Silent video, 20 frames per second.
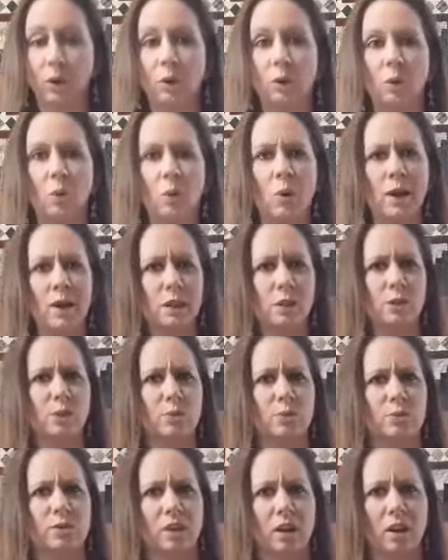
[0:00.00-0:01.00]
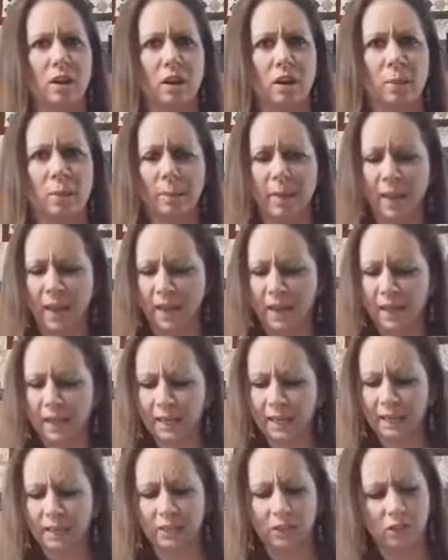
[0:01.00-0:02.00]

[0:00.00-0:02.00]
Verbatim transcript: Windows are a pain